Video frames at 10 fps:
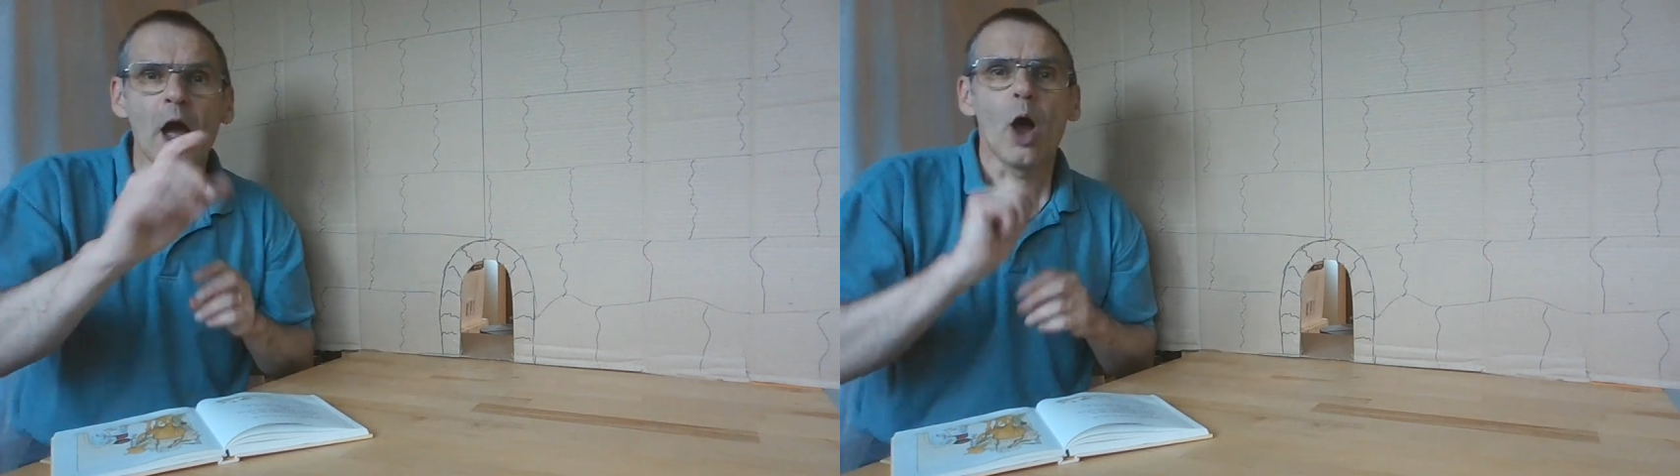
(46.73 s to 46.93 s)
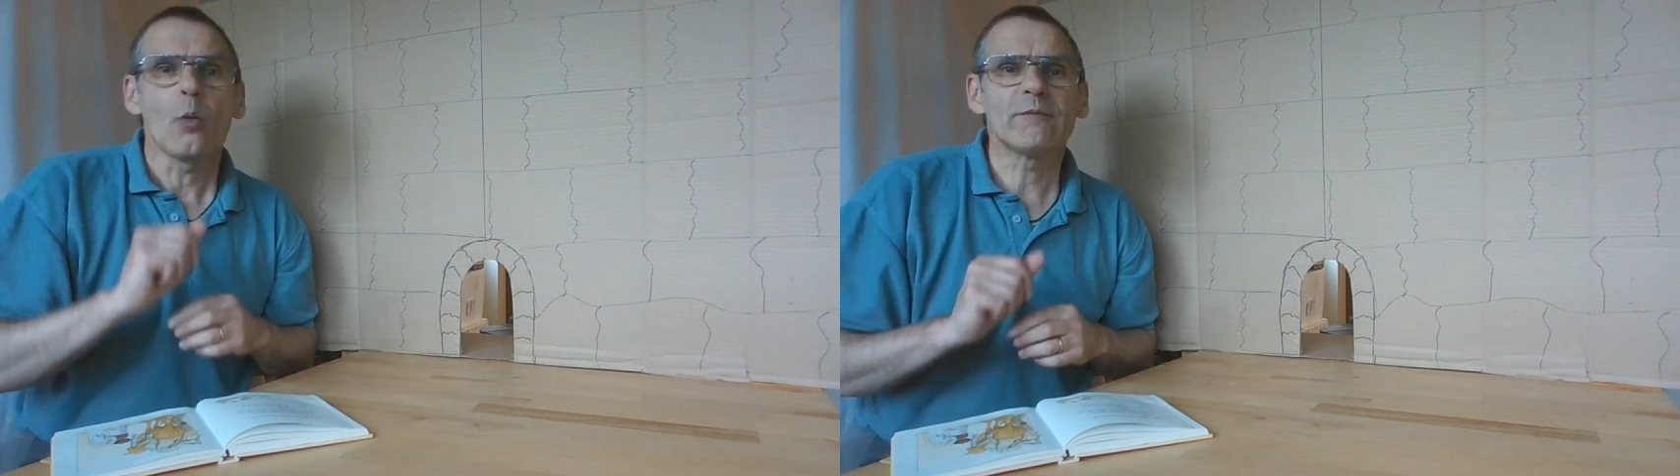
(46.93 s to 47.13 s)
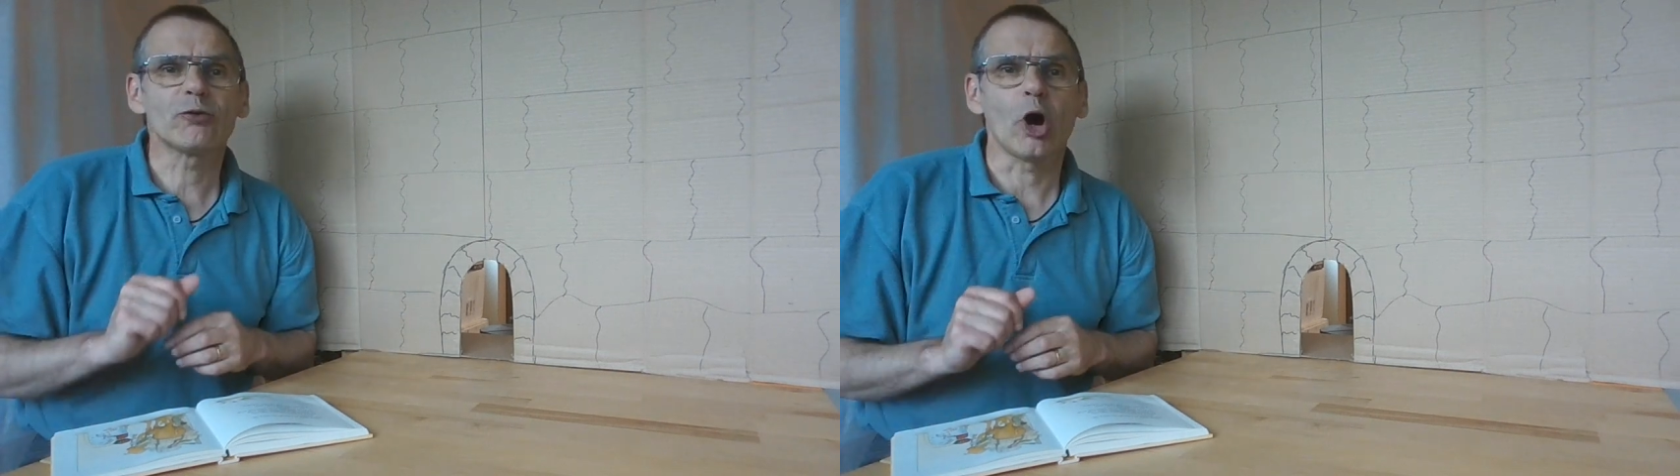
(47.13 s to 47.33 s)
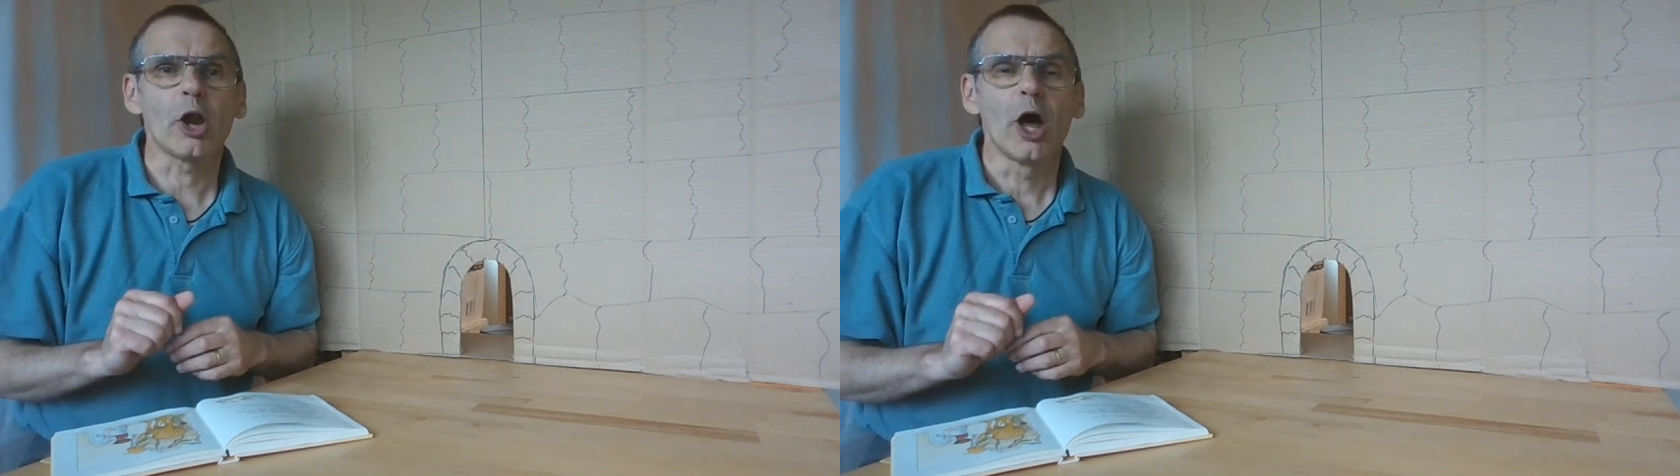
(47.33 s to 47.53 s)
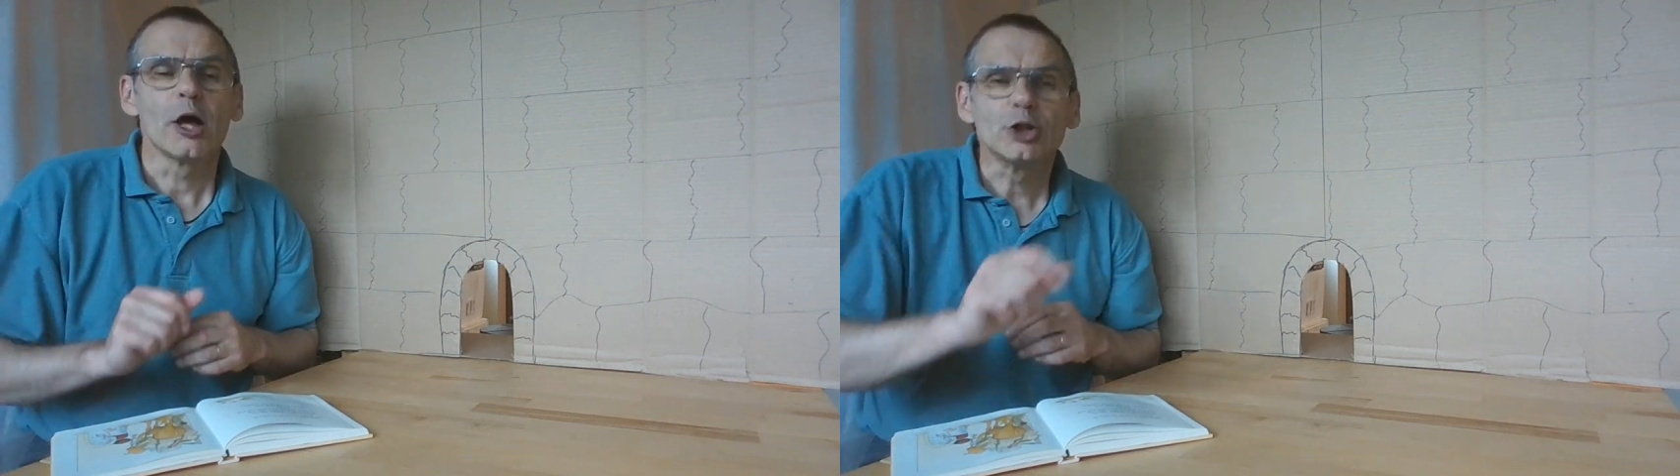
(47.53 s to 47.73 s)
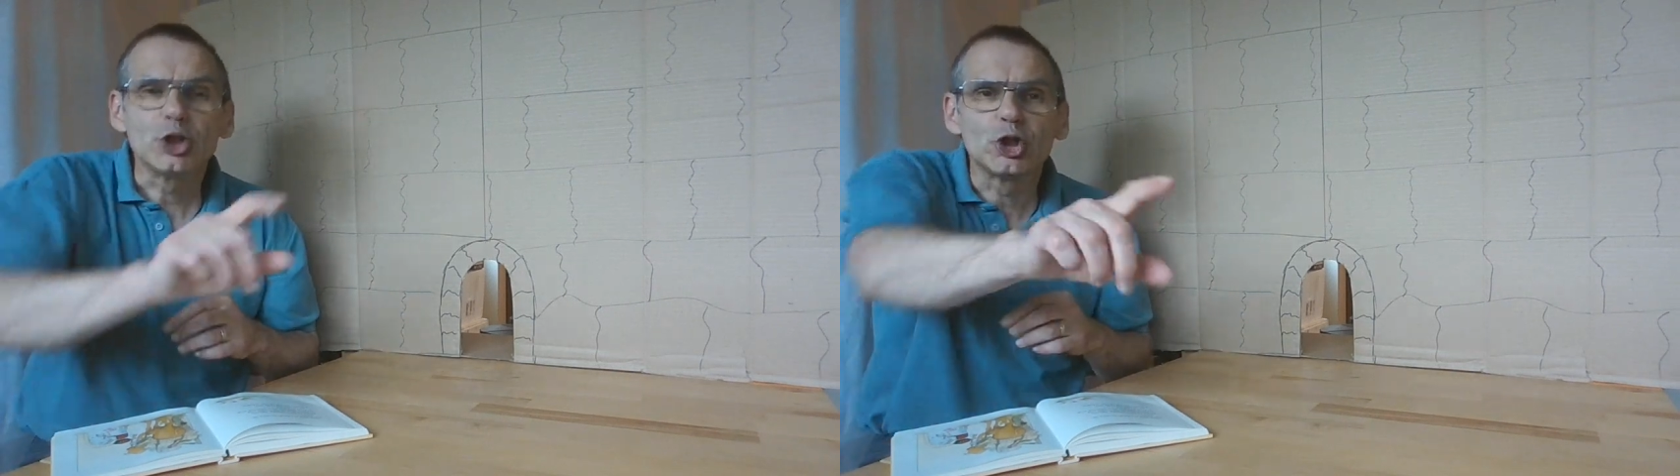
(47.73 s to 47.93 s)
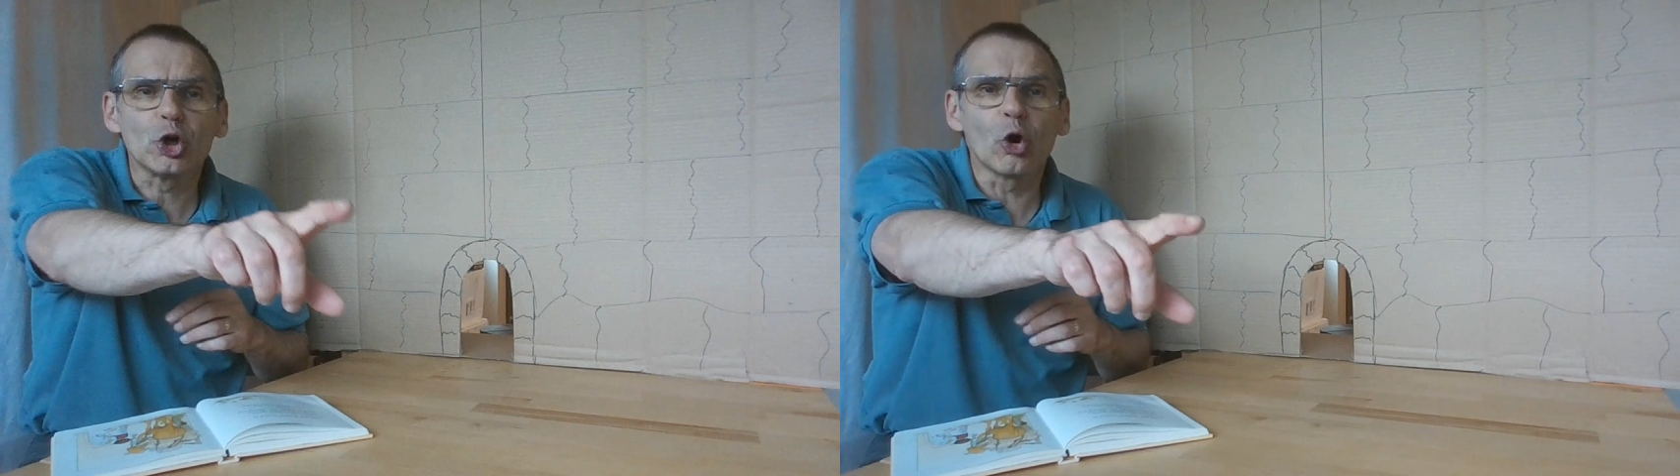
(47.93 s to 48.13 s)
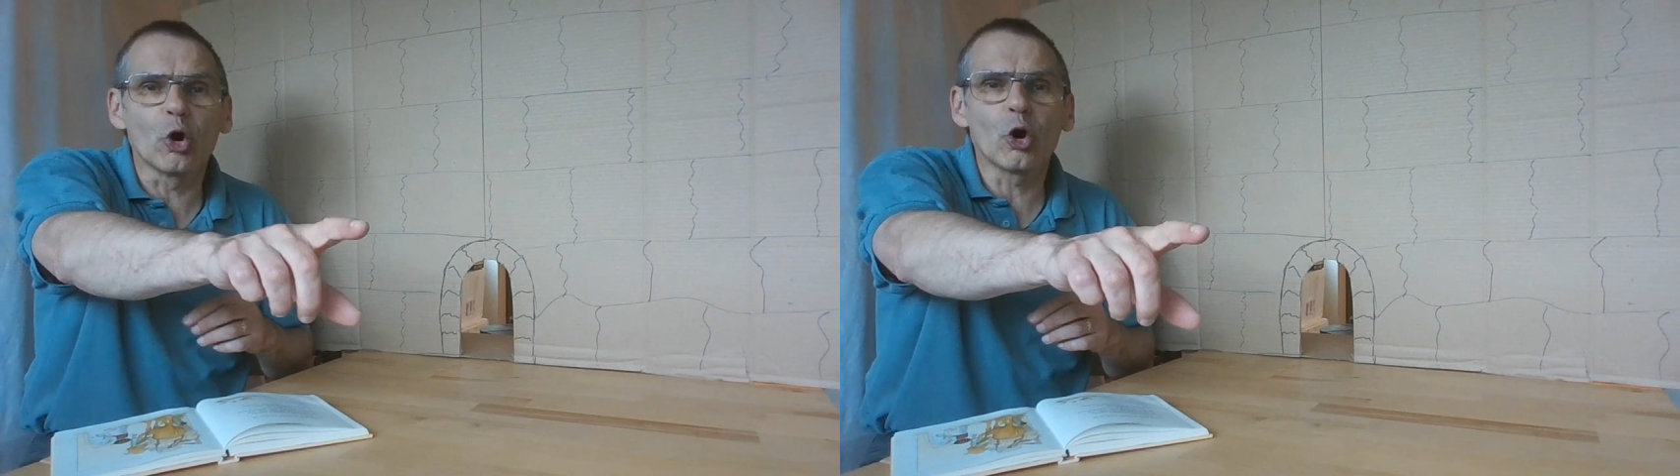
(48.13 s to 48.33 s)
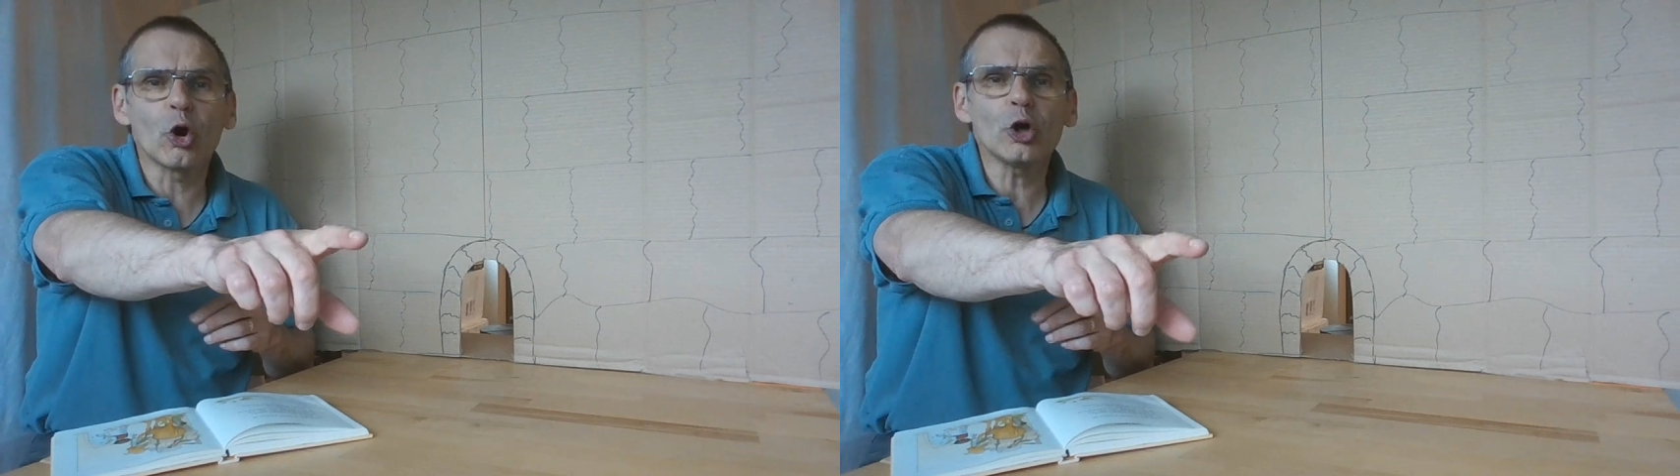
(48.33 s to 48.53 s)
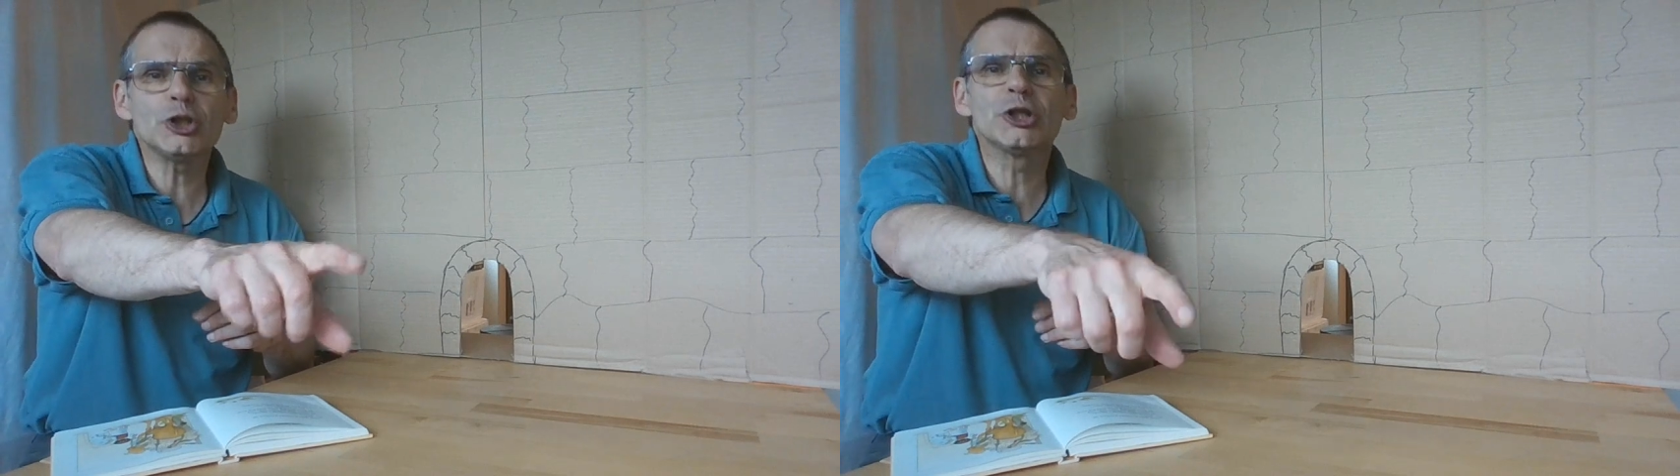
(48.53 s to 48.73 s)
We've got
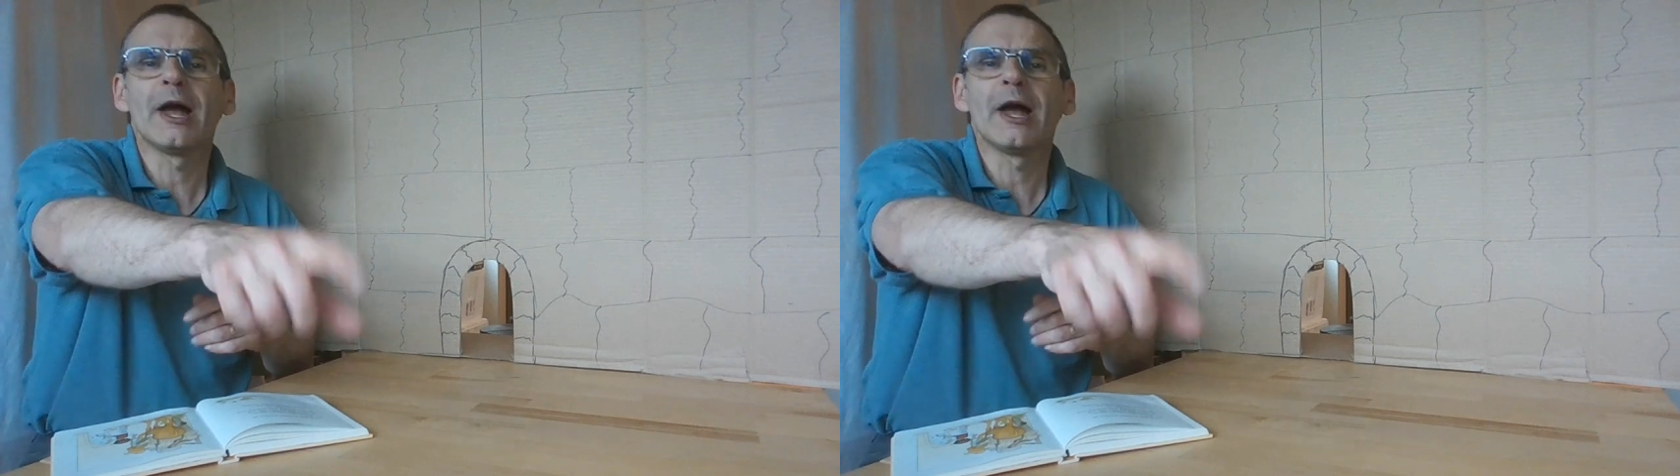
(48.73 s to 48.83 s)
George.